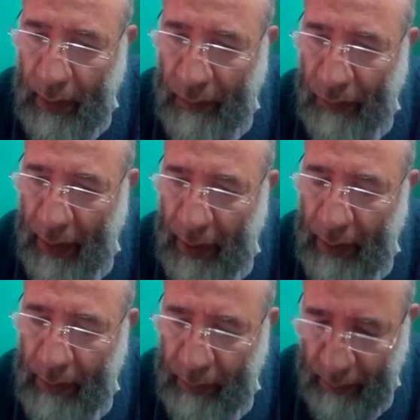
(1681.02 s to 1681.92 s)
the
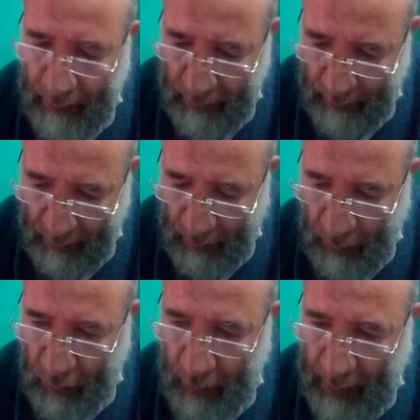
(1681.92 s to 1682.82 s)
final,
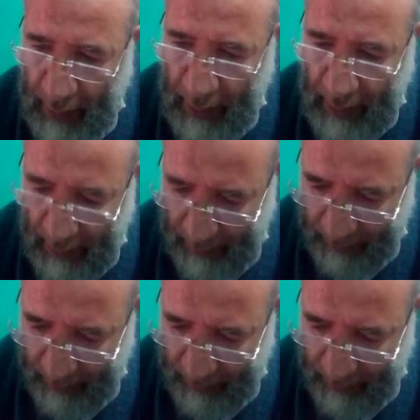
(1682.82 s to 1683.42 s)
we can